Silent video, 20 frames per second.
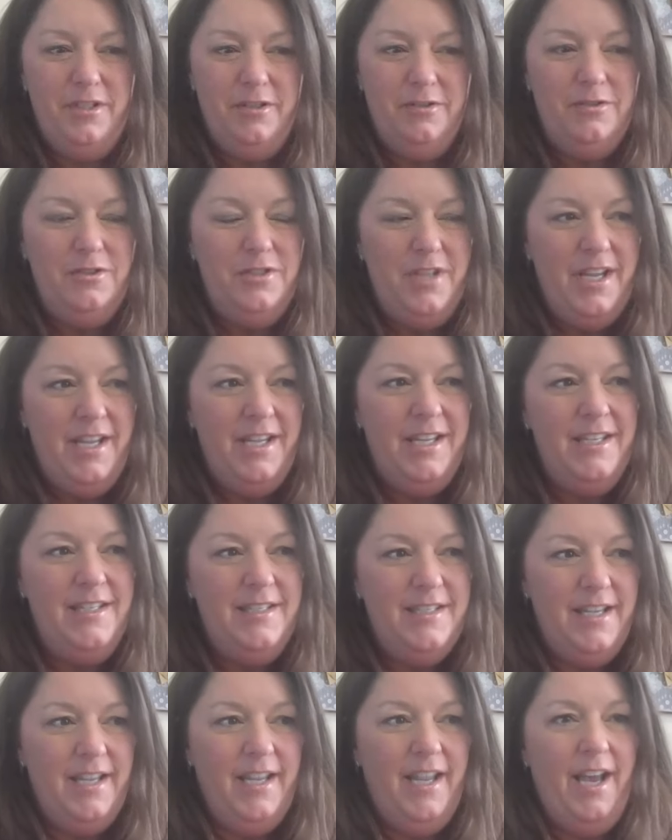you know, day
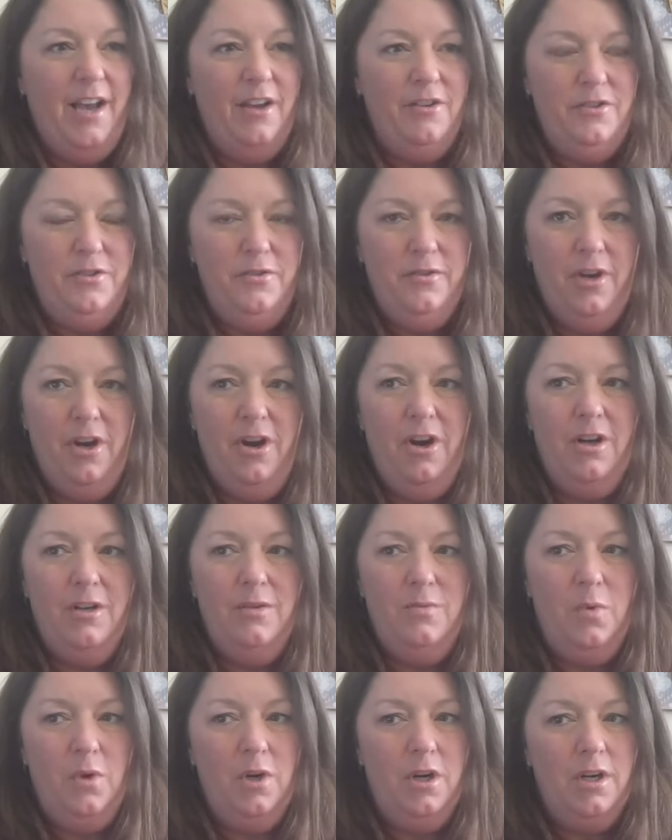in, day out, do the
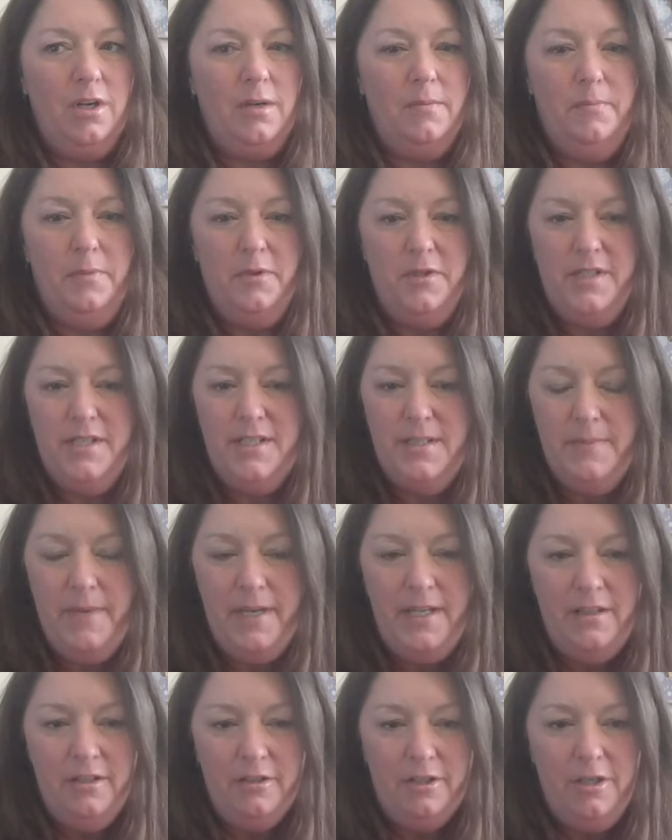hard work,
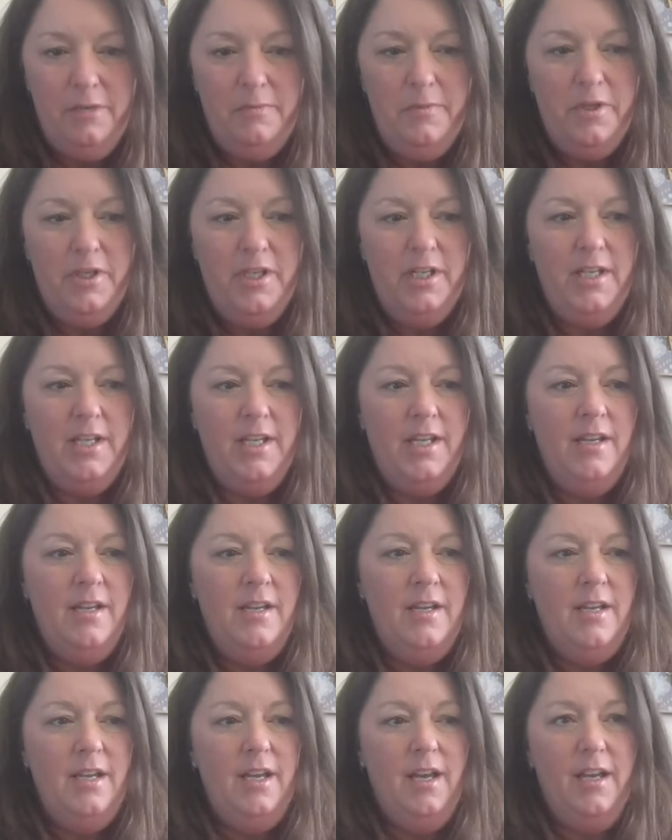participate in their community,
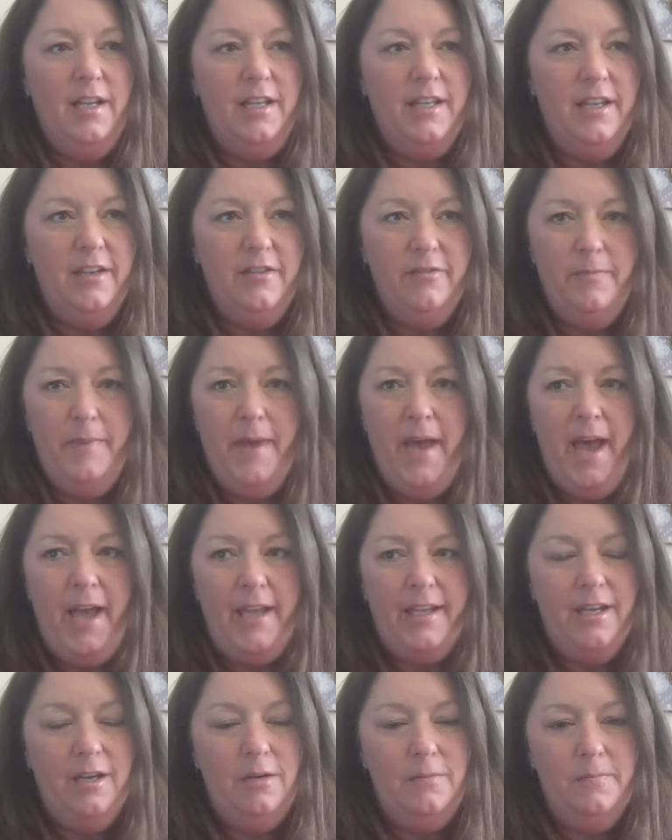uh, give
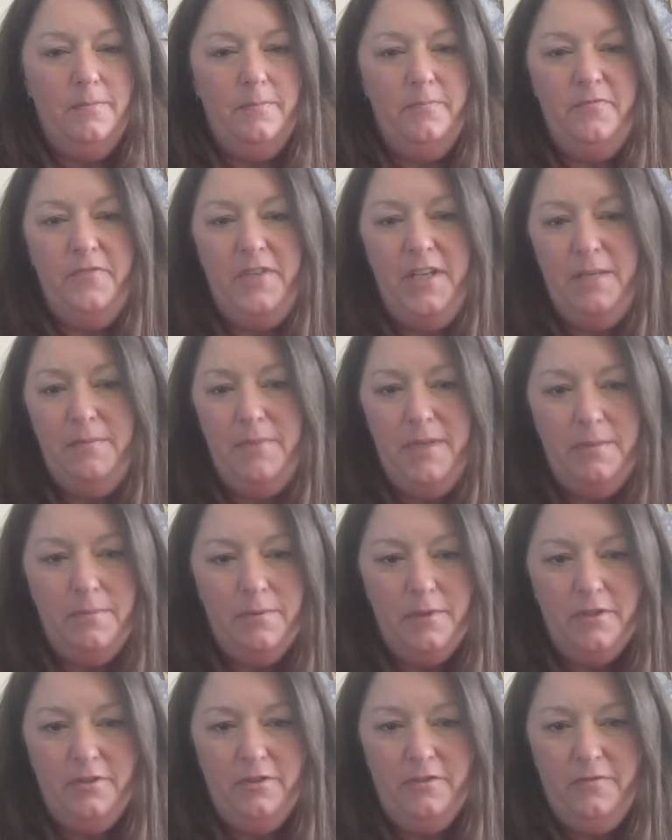back, help feed
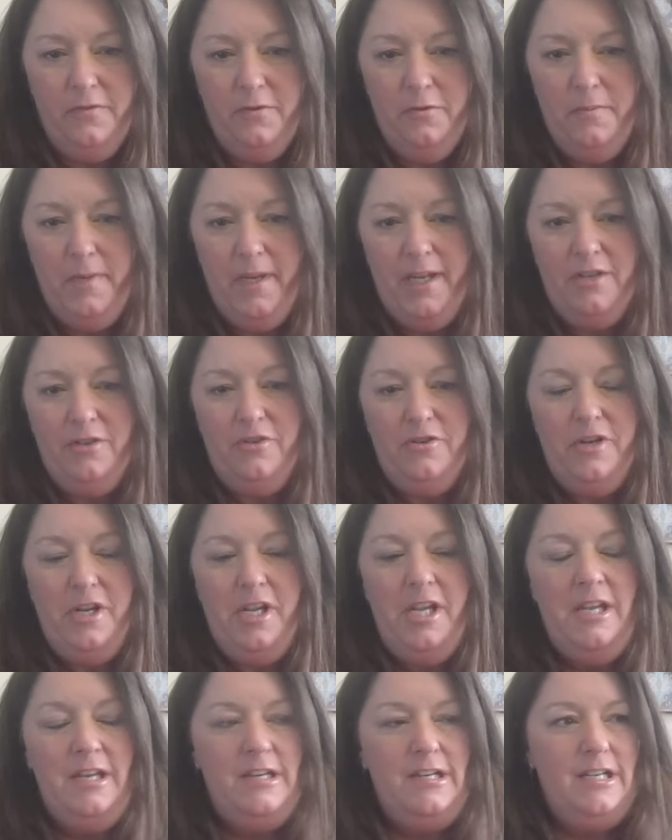people at their food
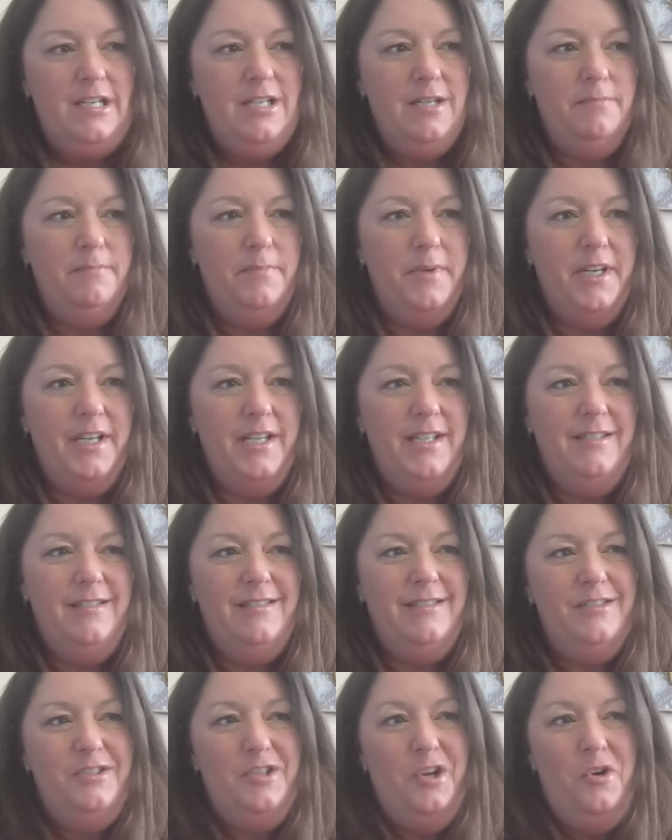pantry, uh, but
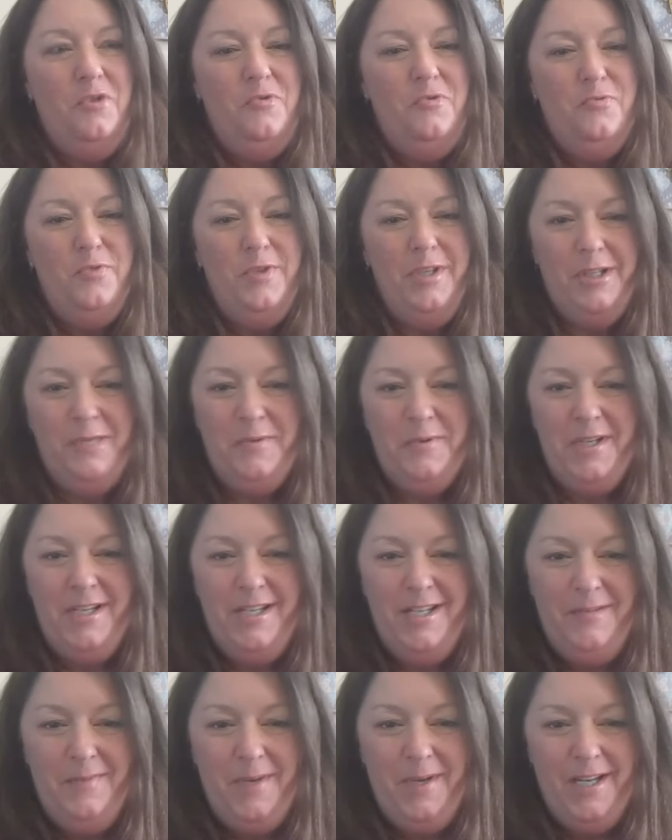don't really want
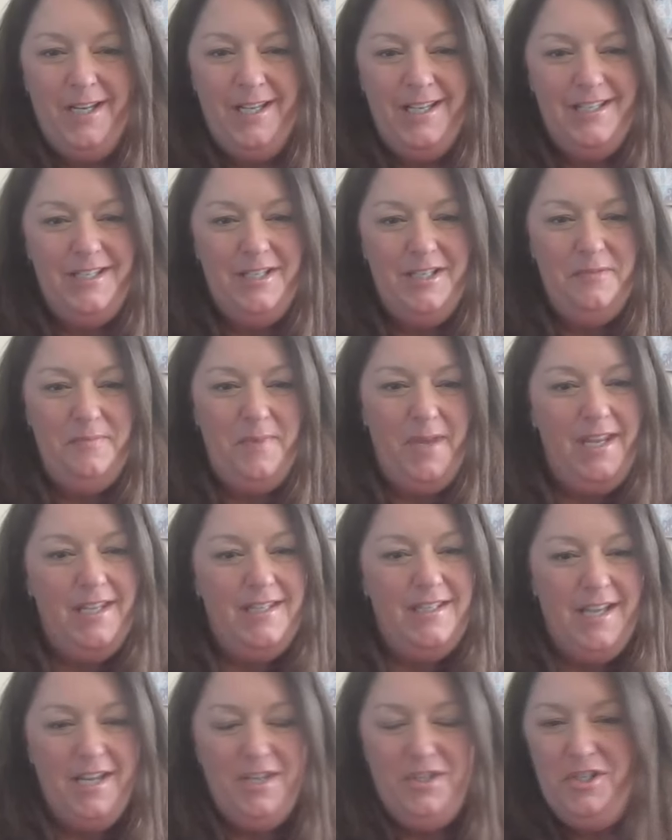anybody to pay
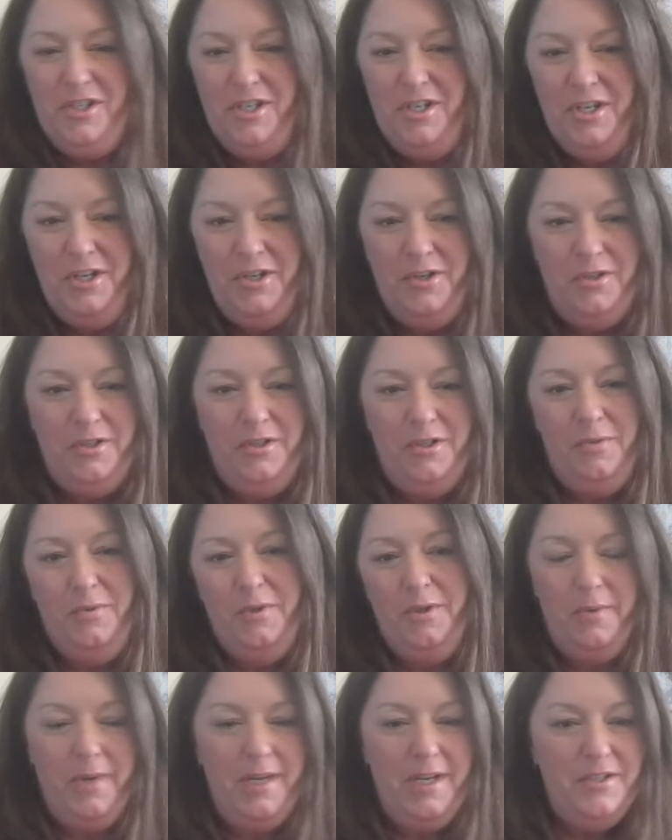attention or don't
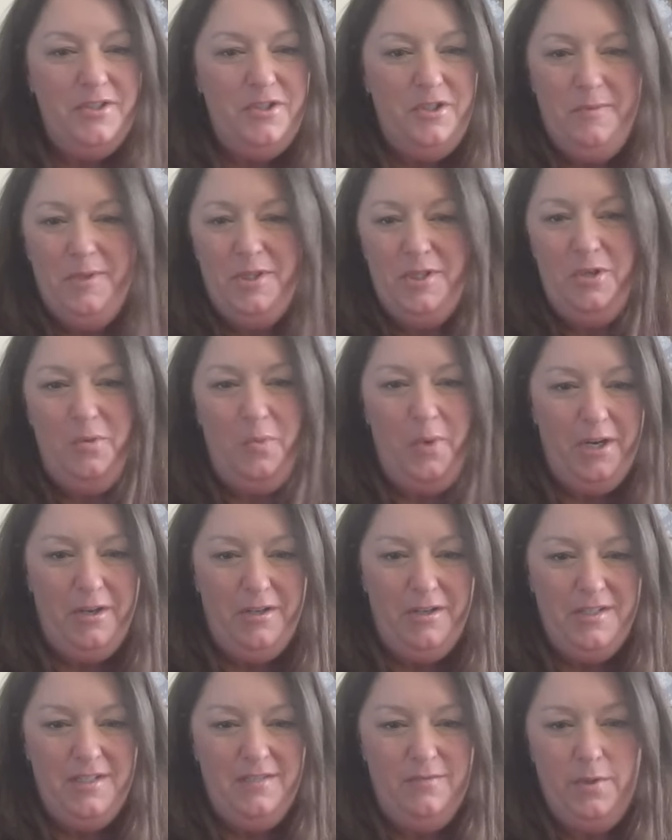want to raise too much
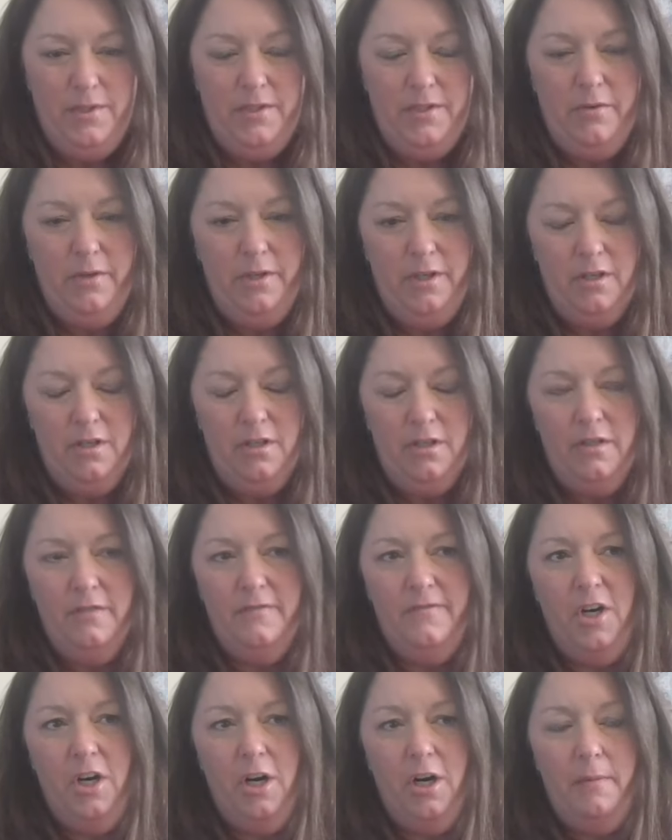awareness of what's going on on the
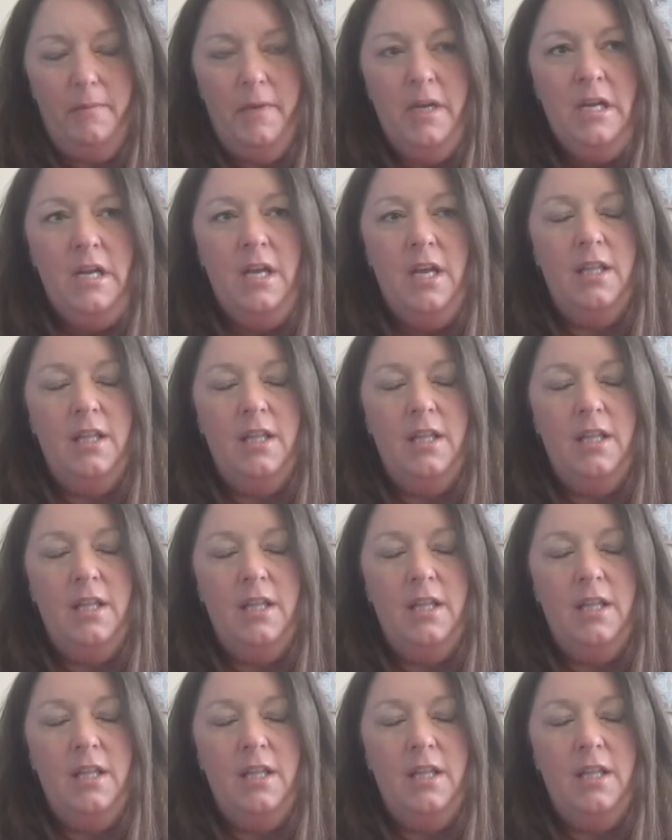farm.